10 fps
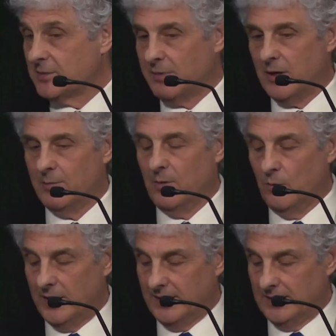experiment
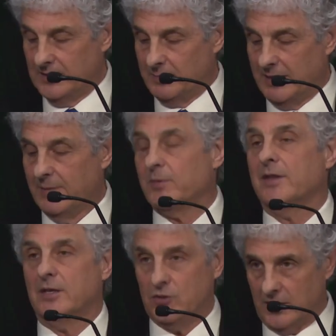one in this
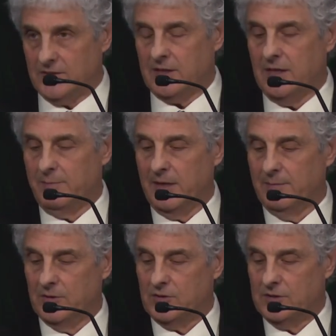paper that just got
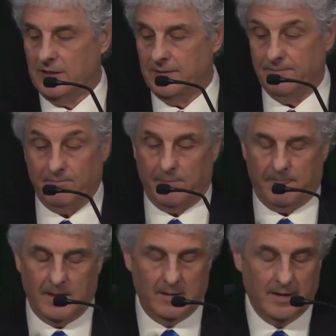published uh,
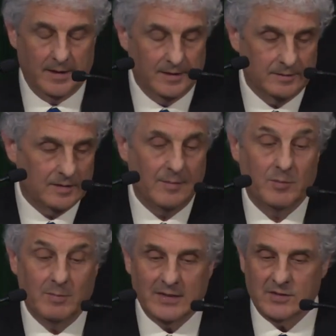a
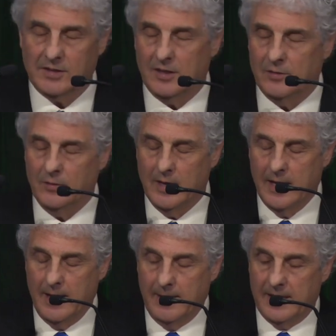couple months ago.
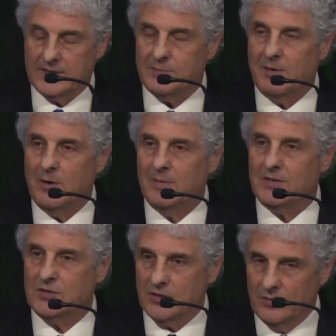
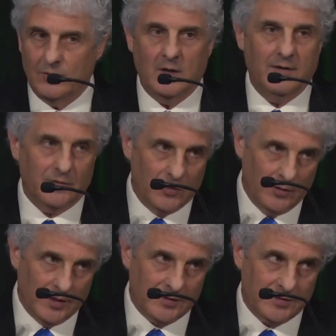Experiment two, of
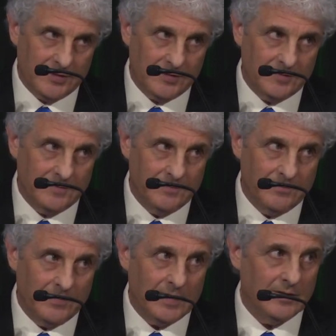course,
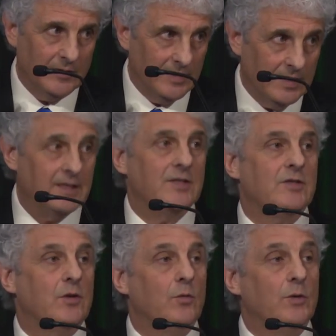
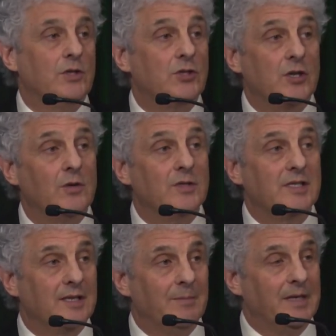is we showed
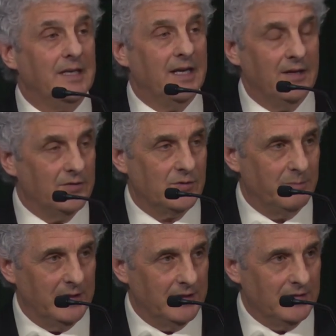somebody else
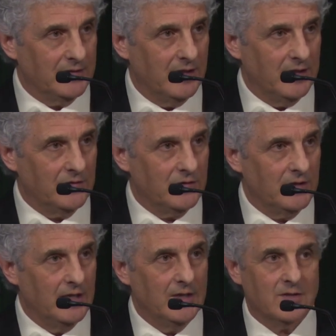being touched.
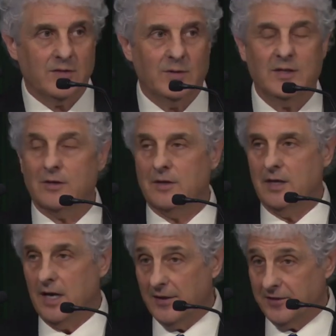So here,
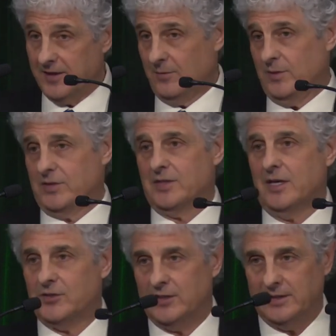nothing was
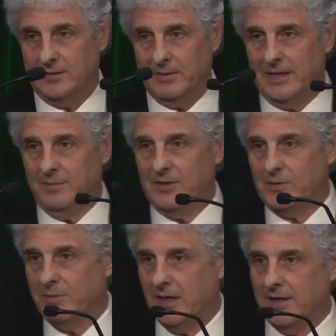touching the
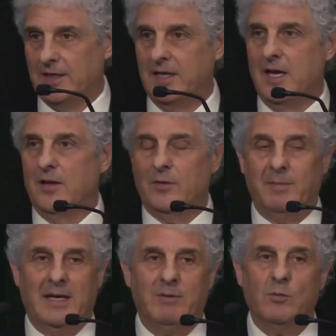baby's body. The
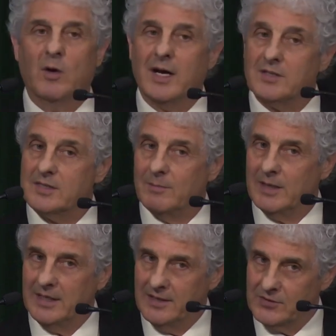baby watched
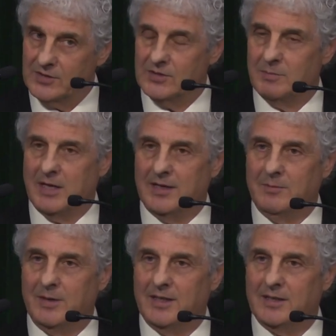somebody else's
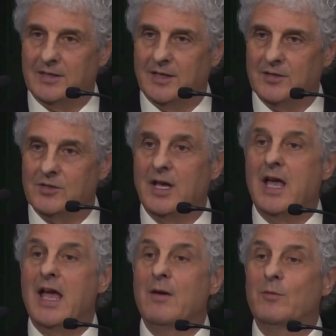body being touched,
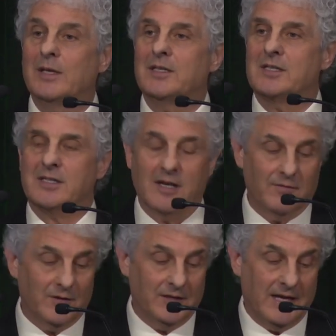and we
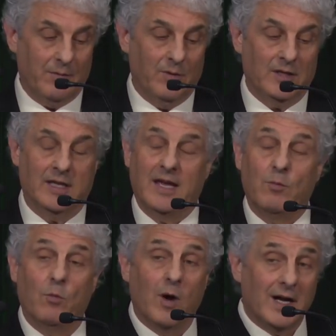discovered that when they
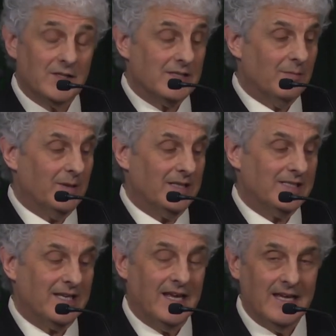watched
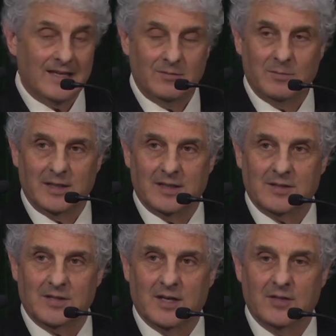somebody's hand
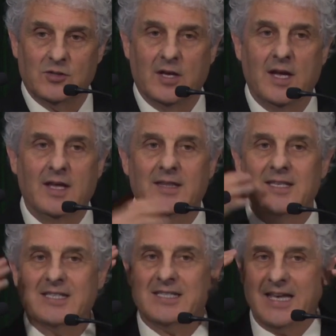being touched,
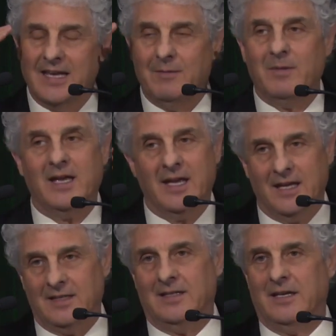the same
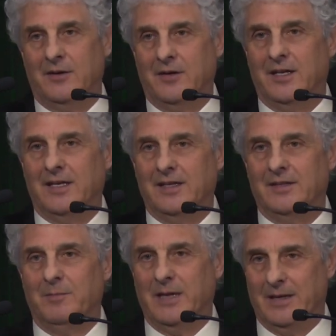hand area
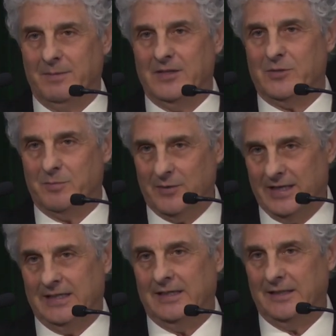in the baby's
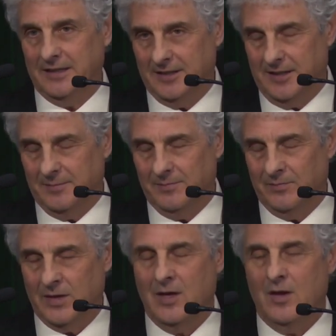brain lit up.
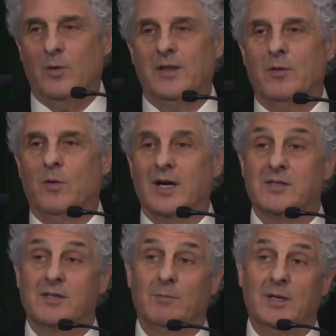When they
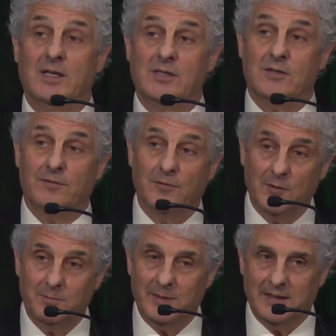watched somebody's
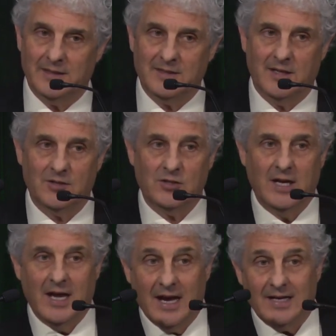foot being touched,
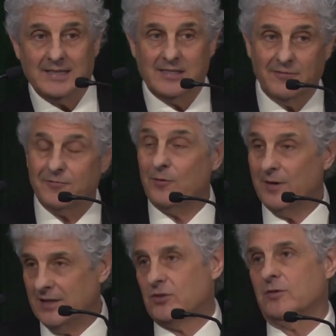a
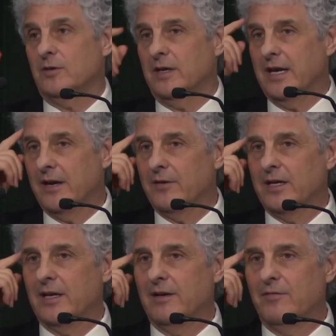differential
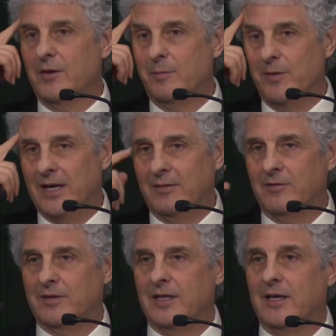area of their brain